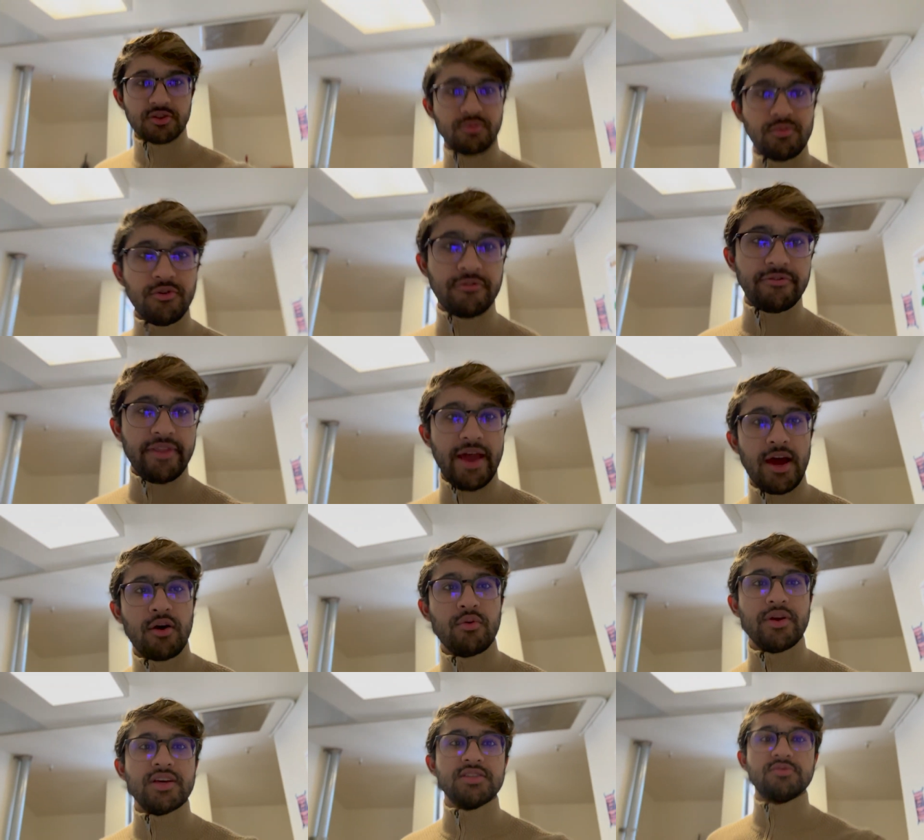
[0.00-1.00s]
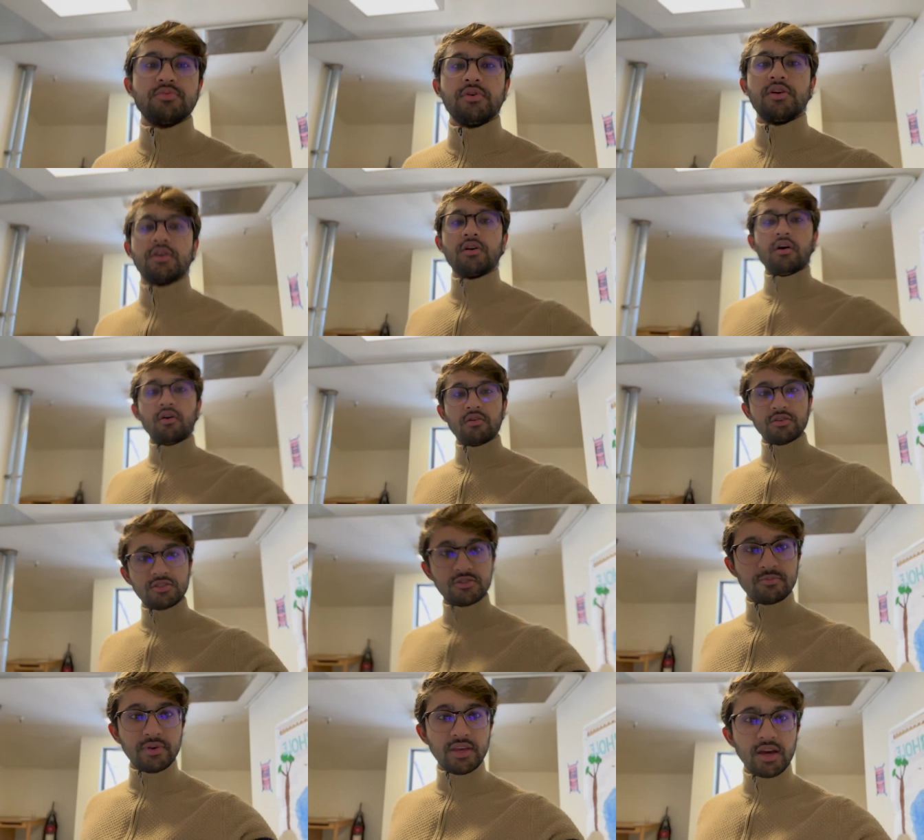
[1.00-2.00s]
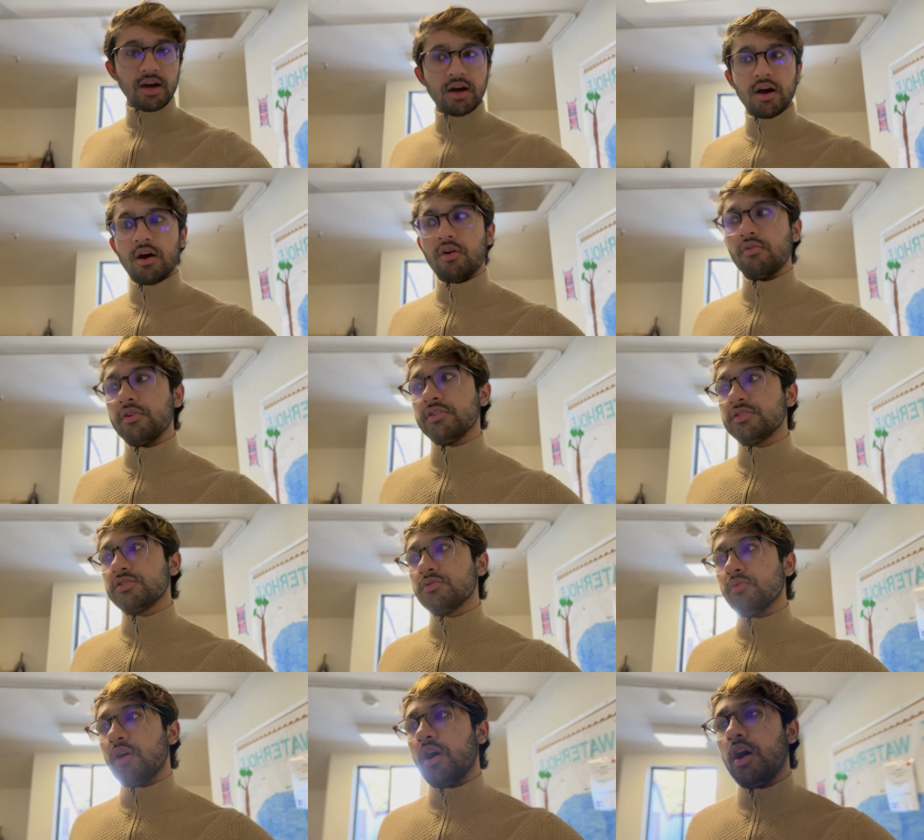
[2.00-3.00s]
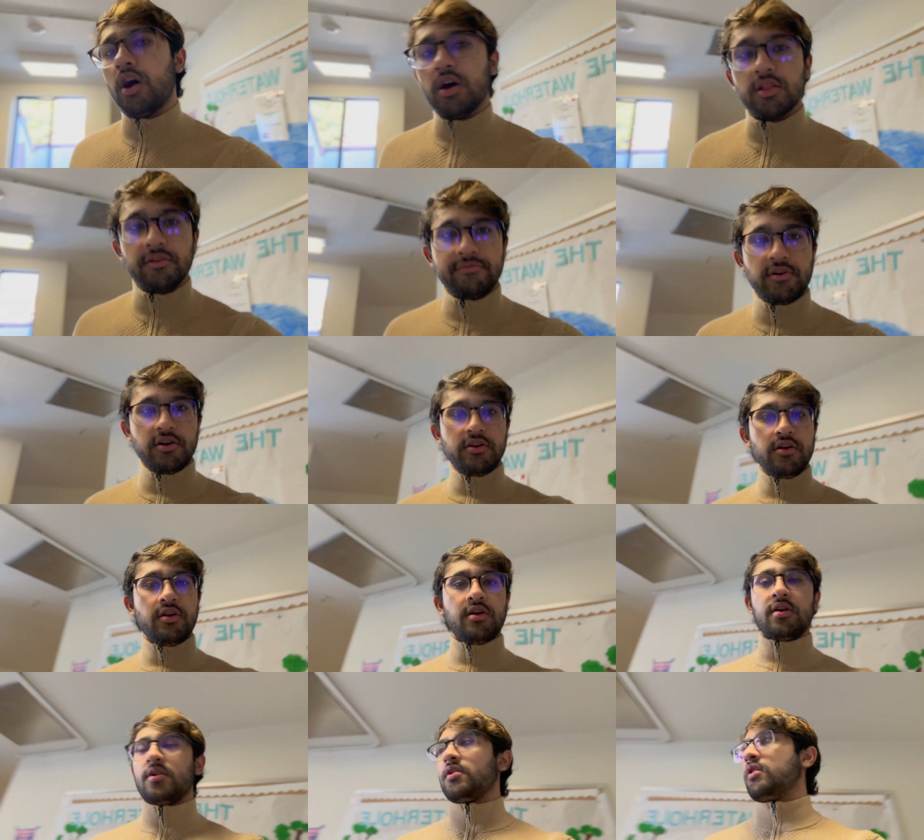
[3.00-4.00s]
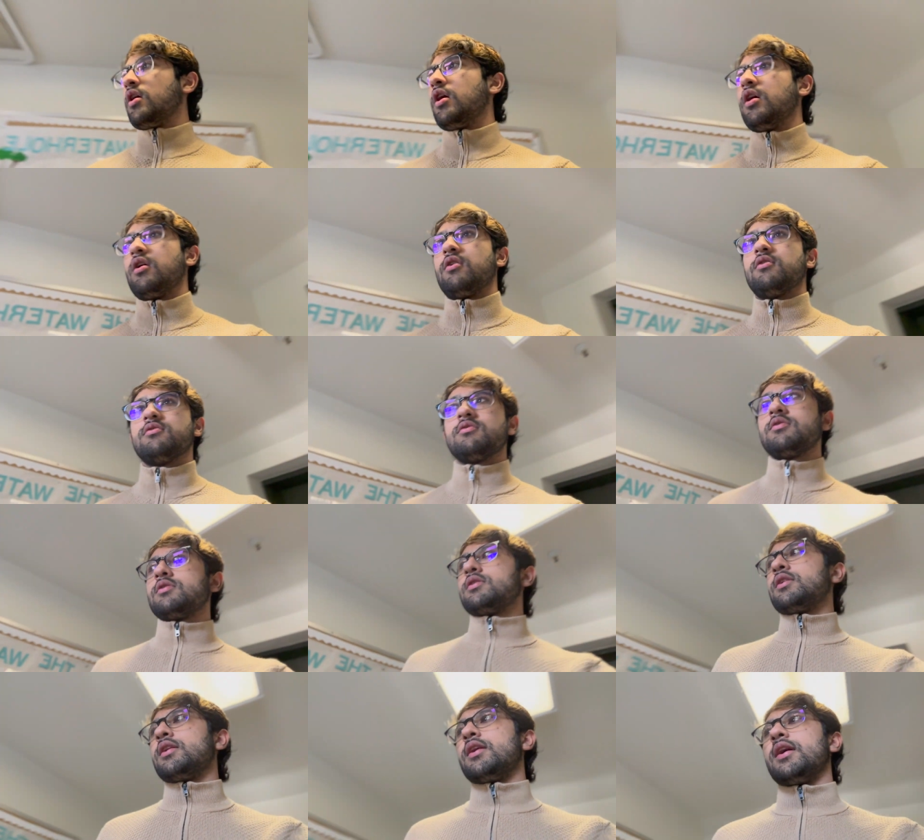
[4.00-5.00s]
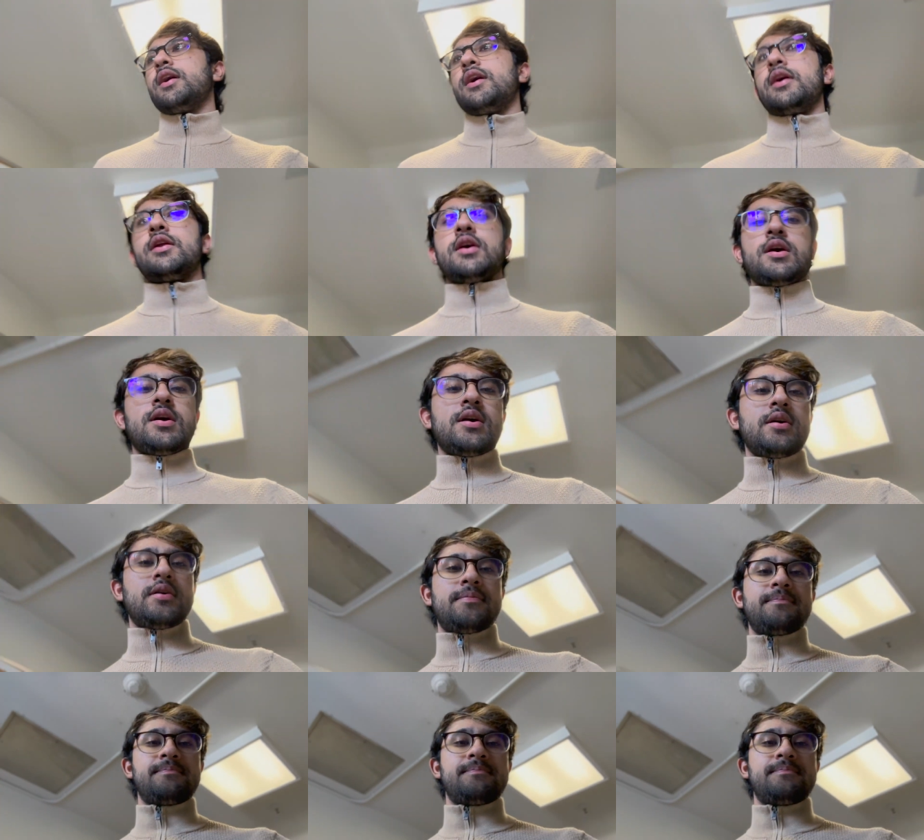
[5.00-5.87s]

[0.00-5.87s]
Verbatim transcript: the move now is we are going to be uh, going to uh, Oliver Hall and uh,